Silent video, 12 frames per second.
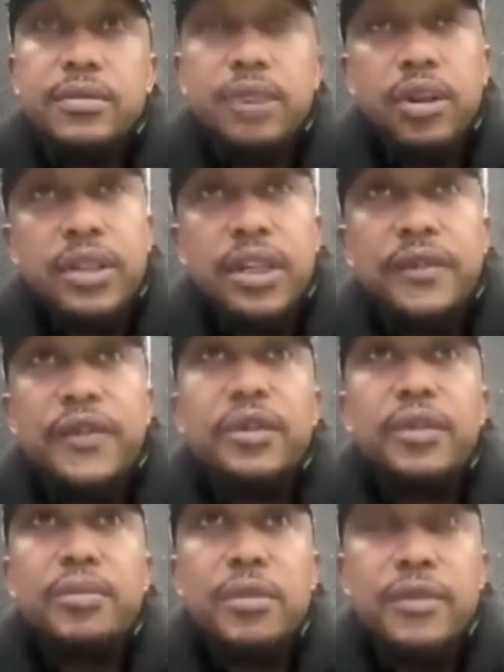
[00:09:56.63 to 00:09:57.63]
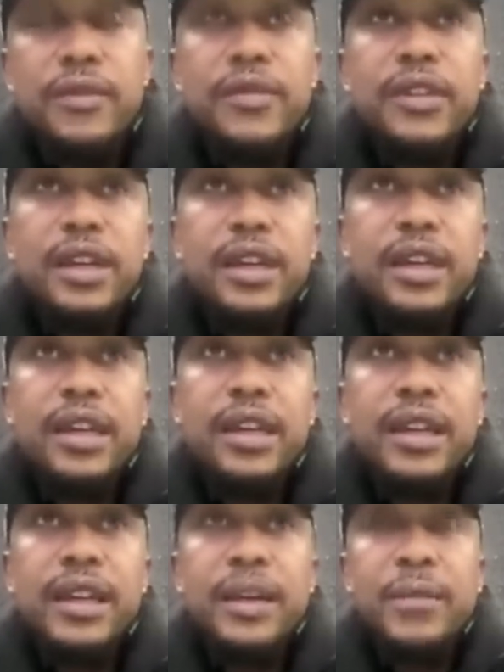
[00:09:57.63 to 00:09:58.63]
Because if you remove
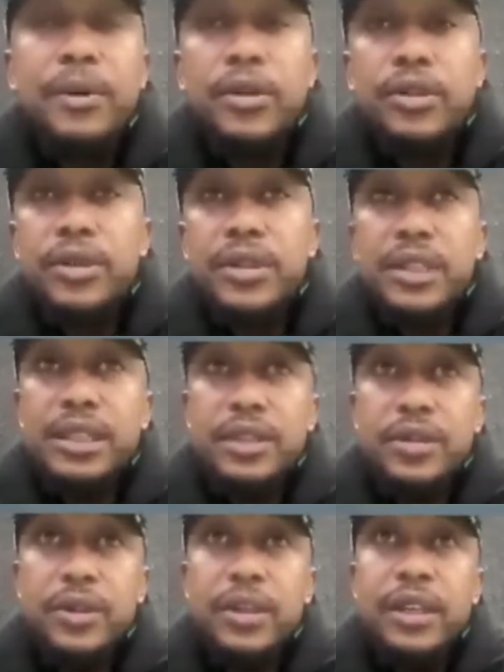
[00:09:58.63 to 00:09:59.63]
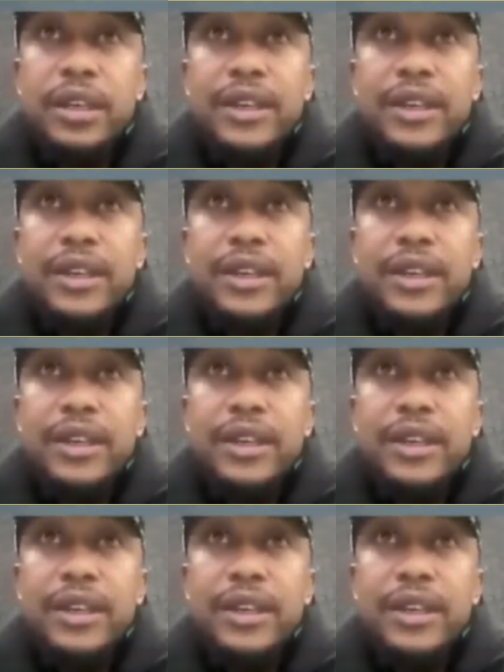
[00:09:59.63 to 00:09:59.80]
Mkhonto we Sizwe